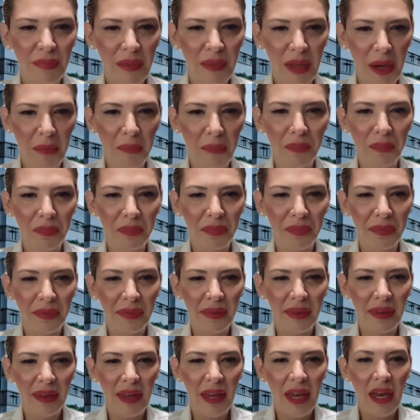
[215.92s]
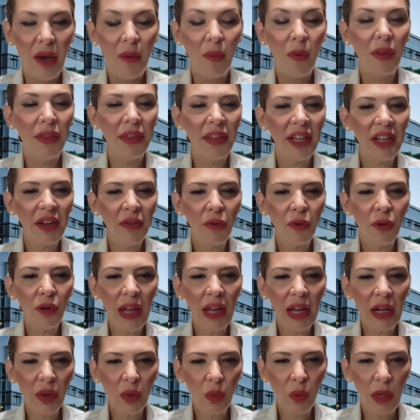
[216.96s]
Well, thank you for
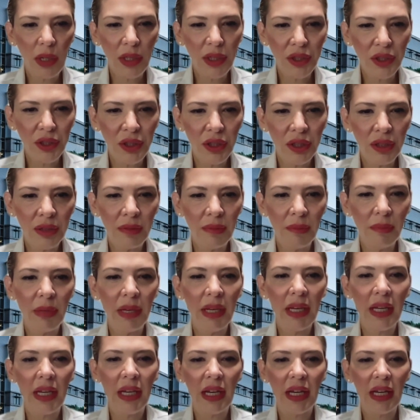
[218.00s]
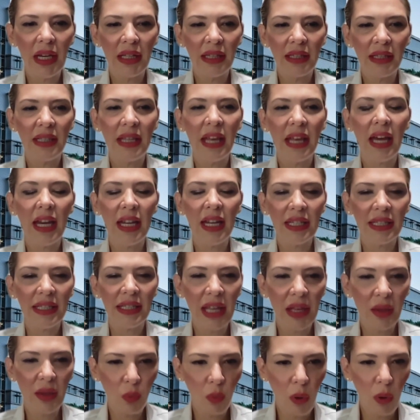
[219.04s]
that question, because that is
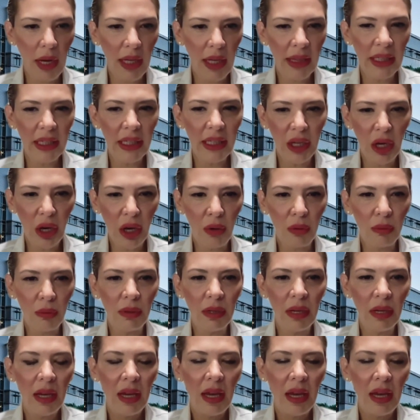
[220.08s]
not widely known.